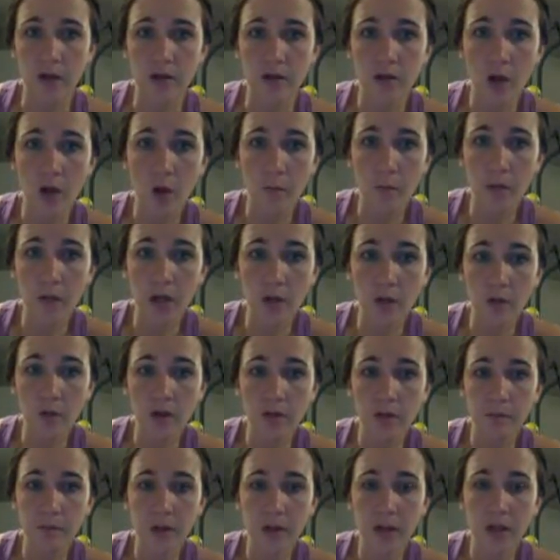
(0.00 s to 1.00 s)
So meeting
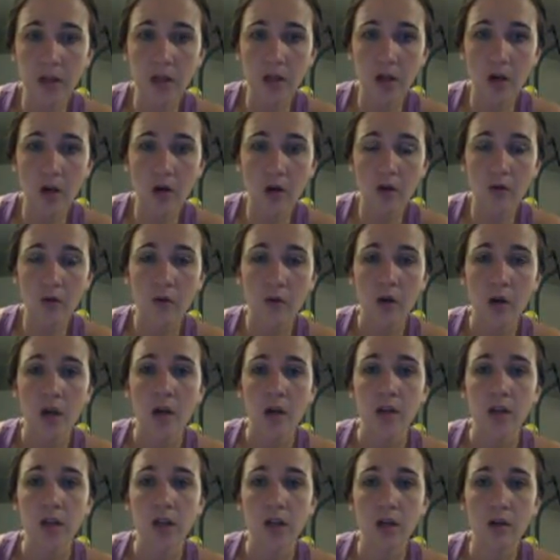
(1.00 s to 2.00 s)
with the PTO
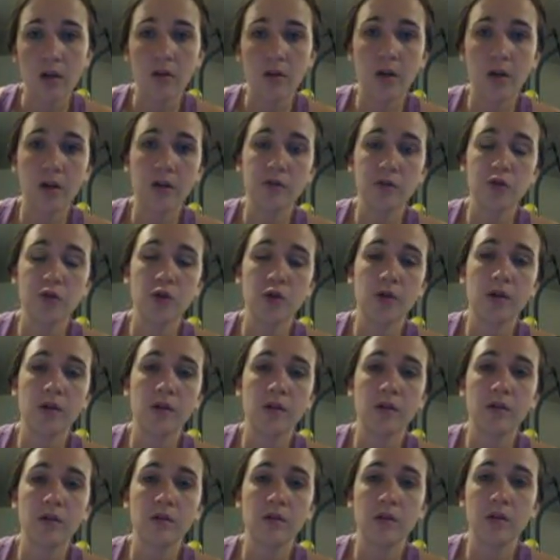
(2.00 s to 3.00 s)
to hear their
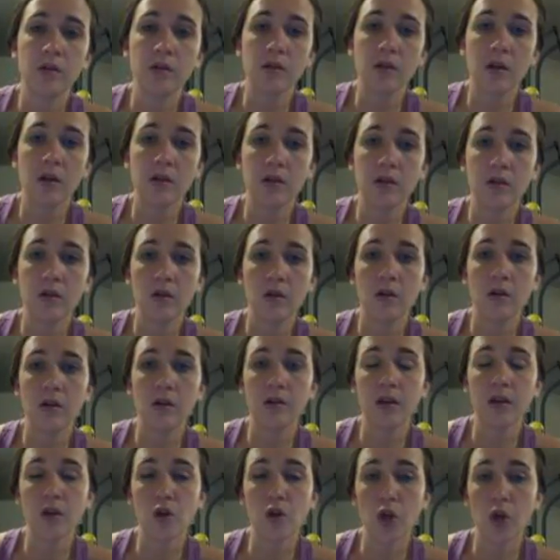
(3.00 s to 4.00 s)

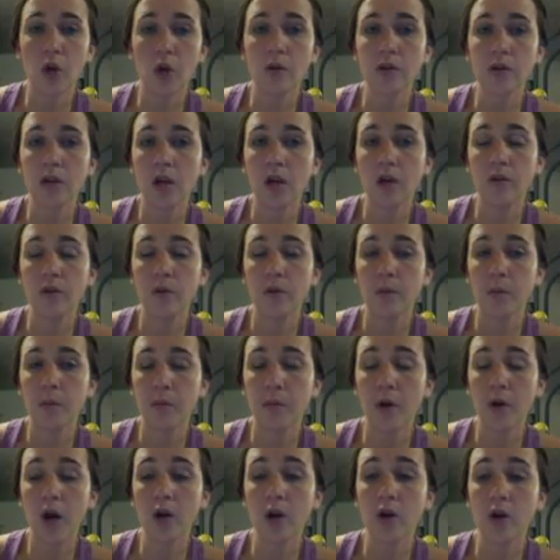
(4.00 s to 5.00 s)
concerns and show and tell them the
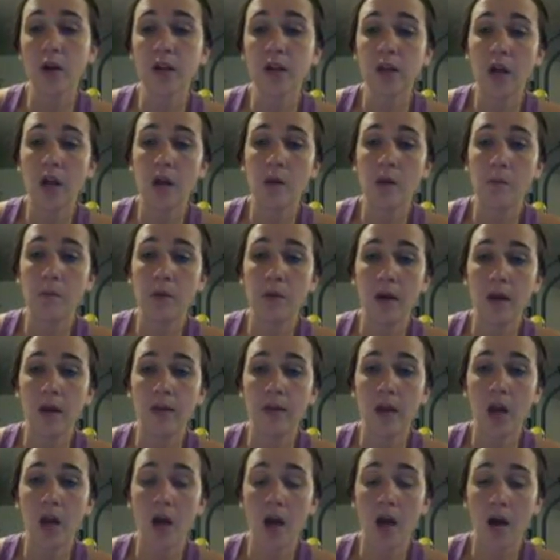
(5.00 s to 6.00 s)
progress and the
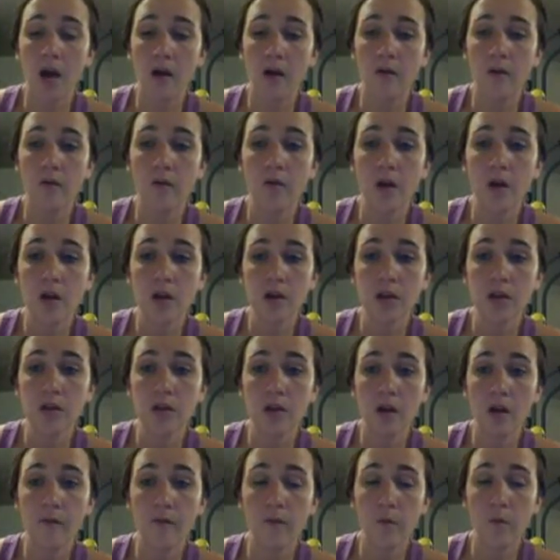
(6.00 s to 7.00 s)
plan that I have
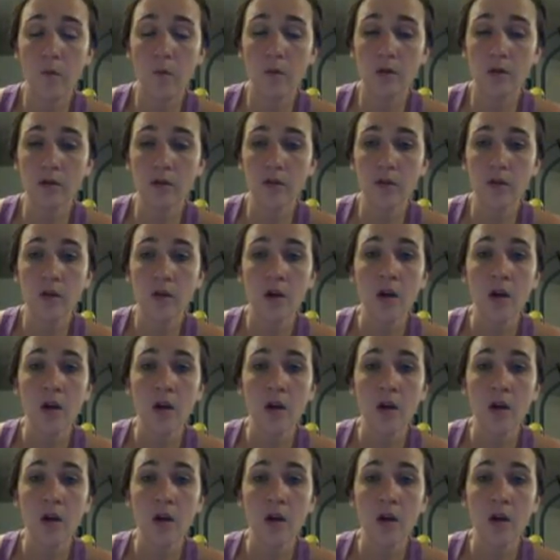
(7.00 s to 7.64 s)
set forth.